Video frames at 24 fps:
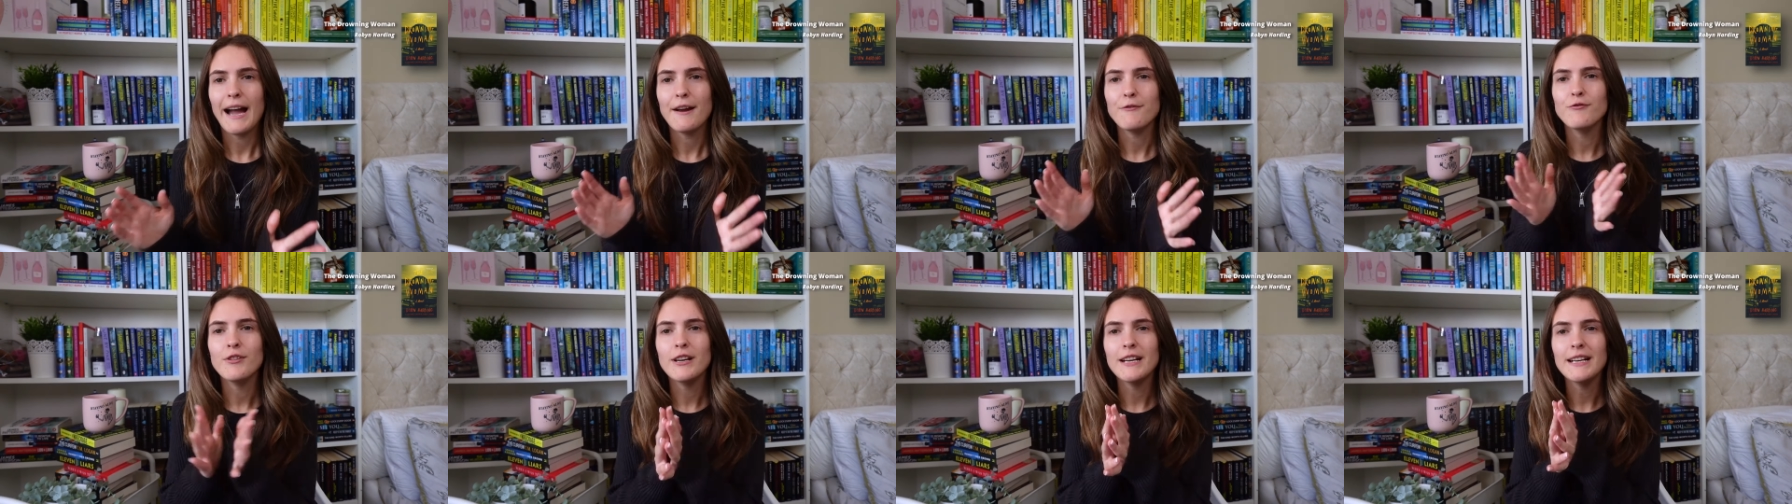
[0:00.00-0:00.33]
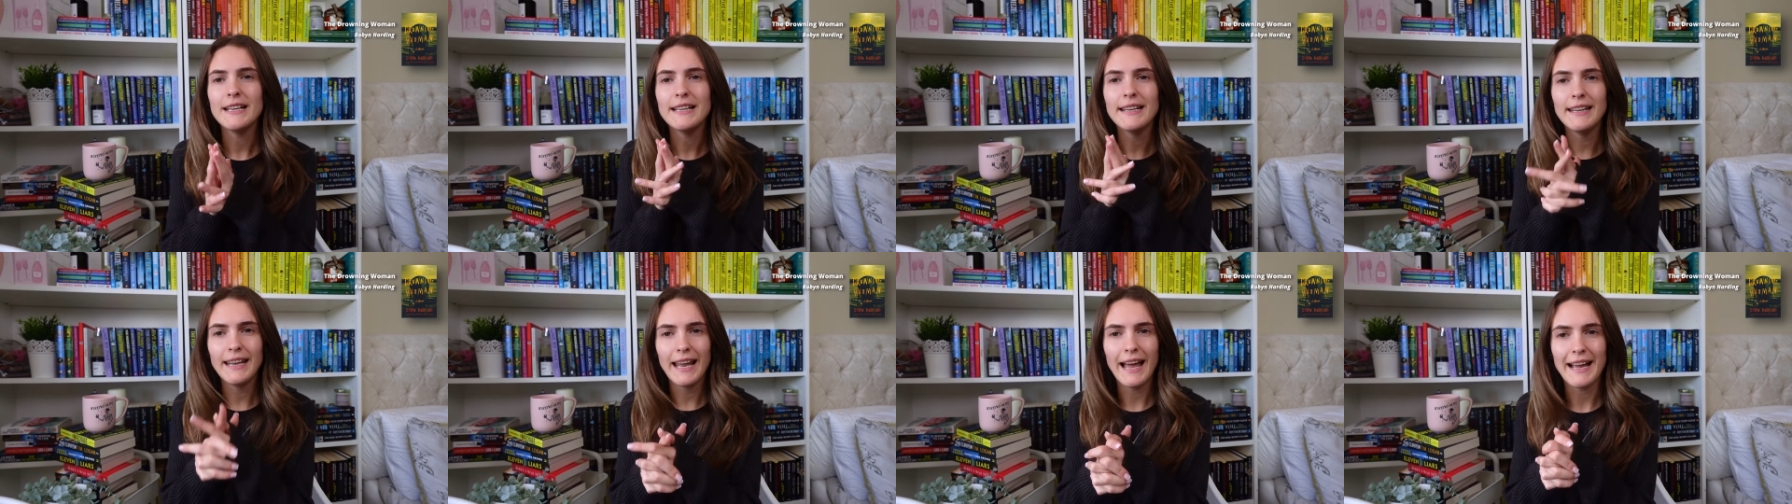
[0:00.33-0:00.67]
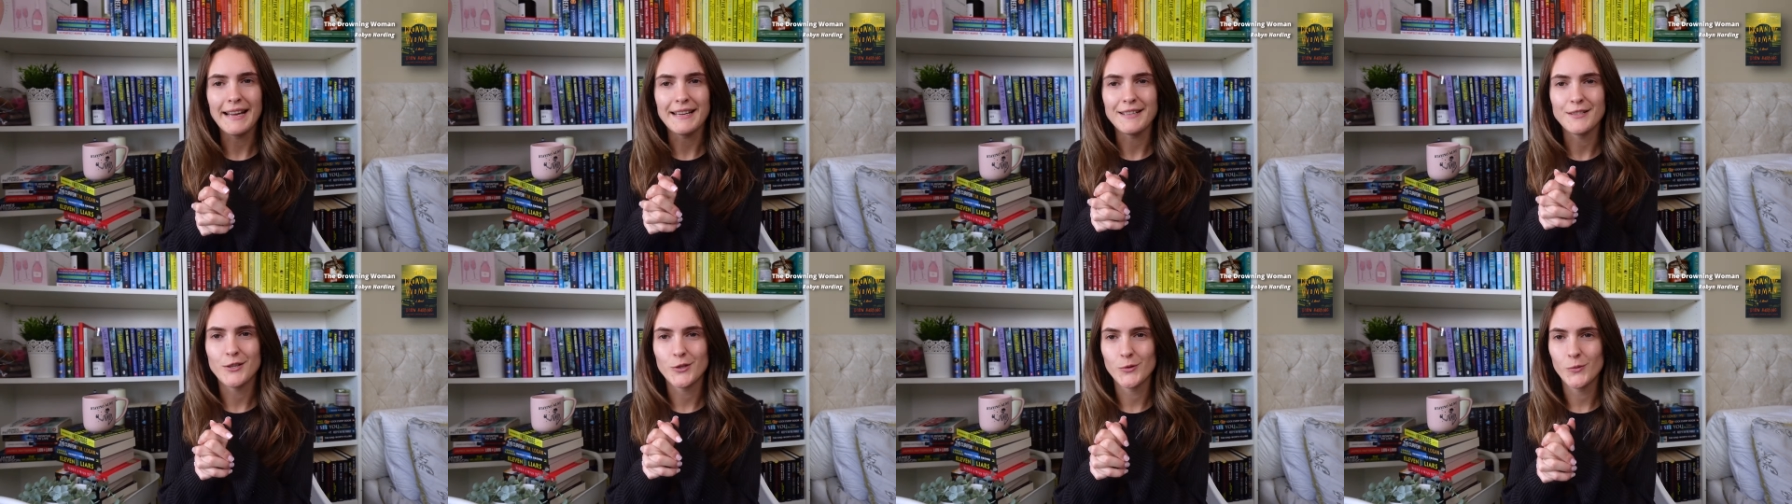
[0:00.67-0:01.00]
I really
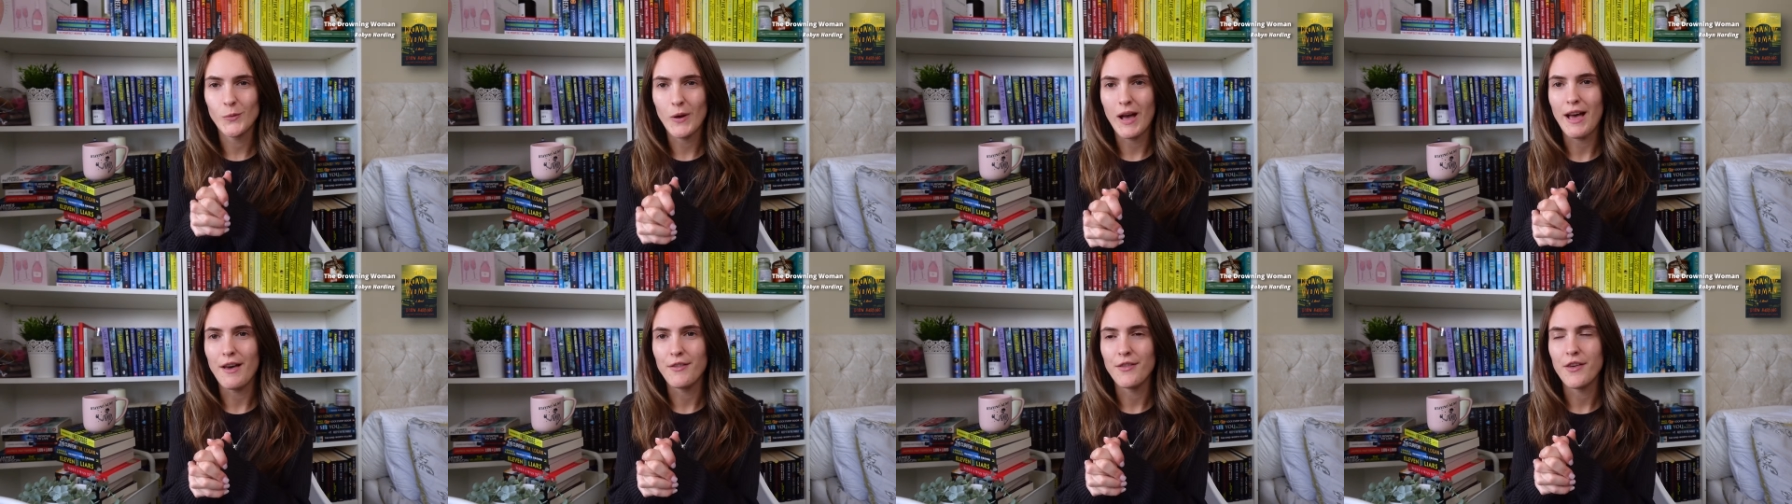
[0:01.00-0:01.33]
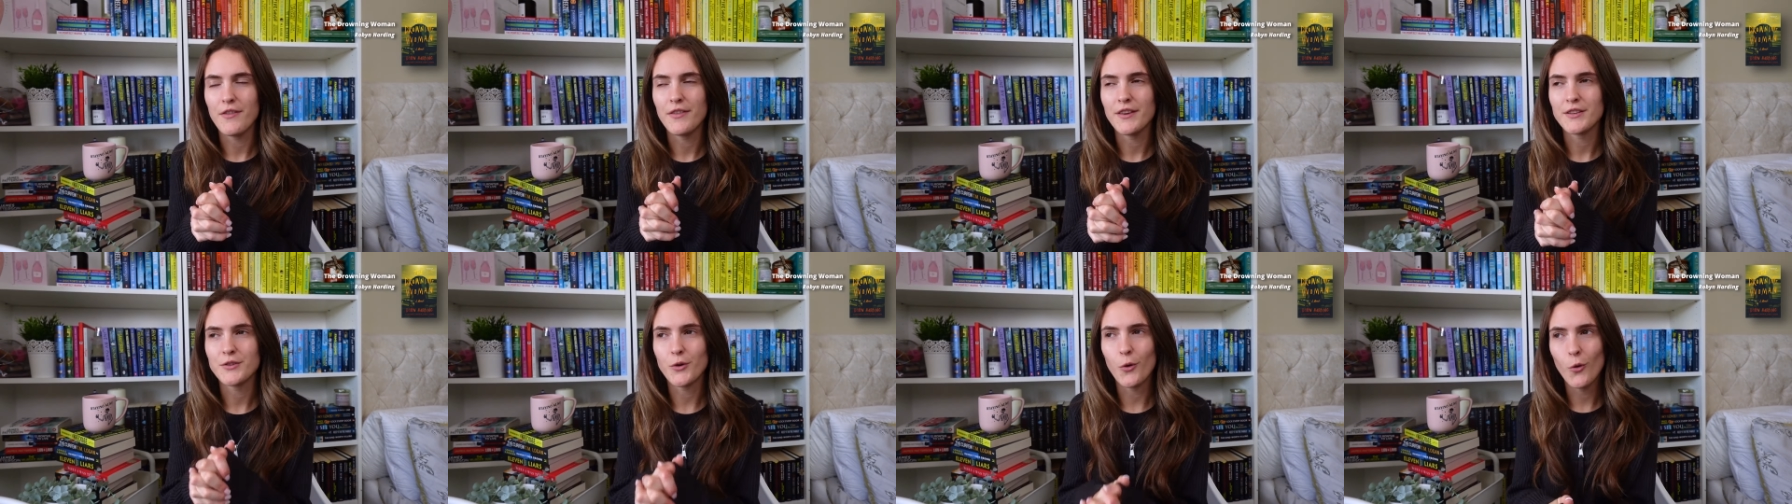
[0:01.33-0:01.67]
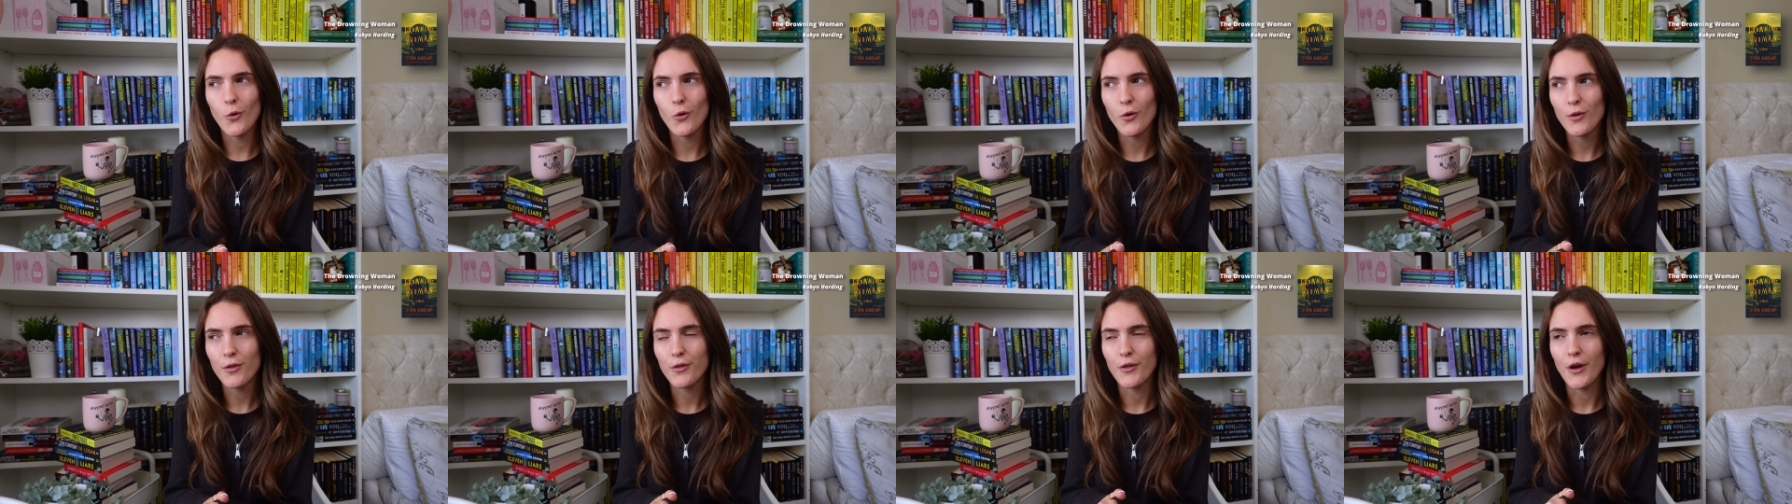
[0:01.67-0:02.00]
liked as well that this
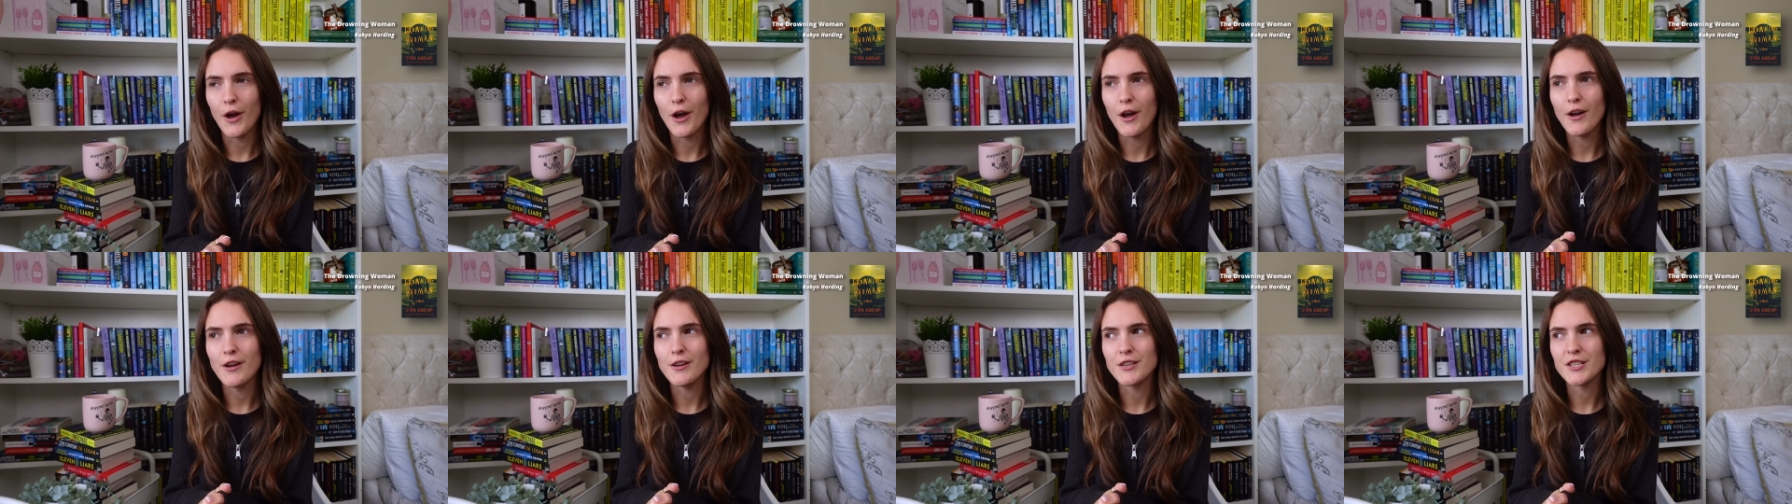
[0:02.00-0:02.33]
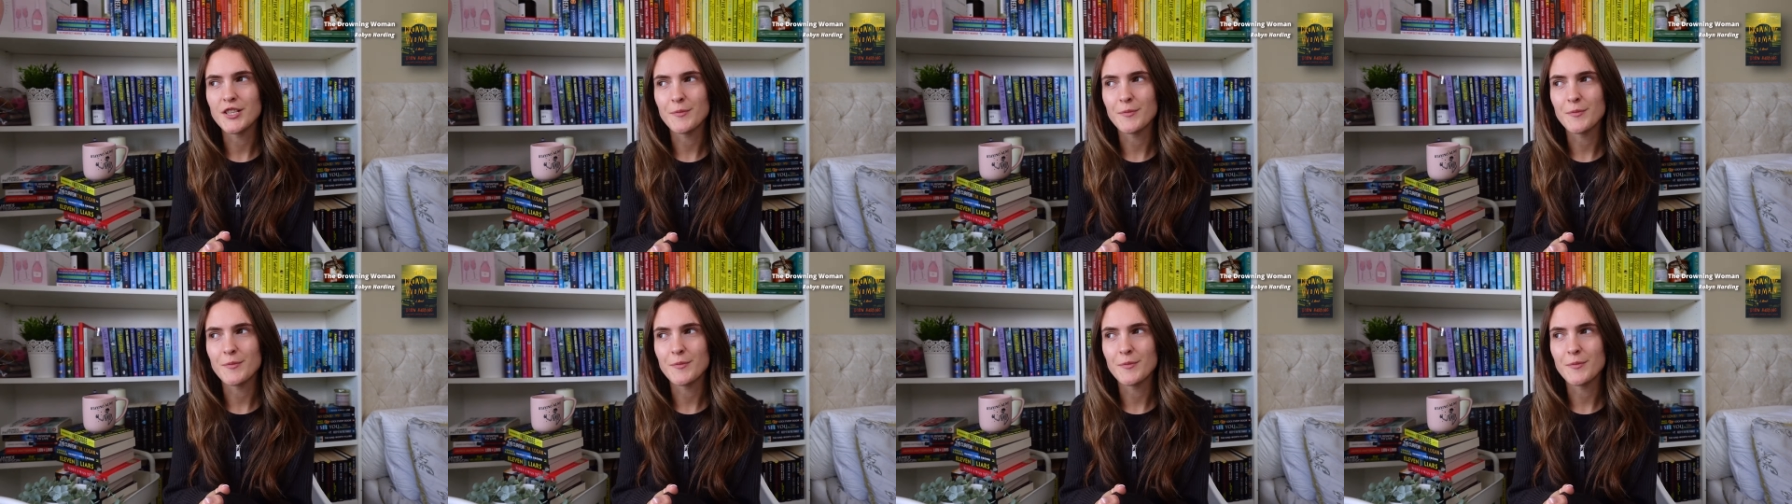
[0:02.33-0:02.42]
author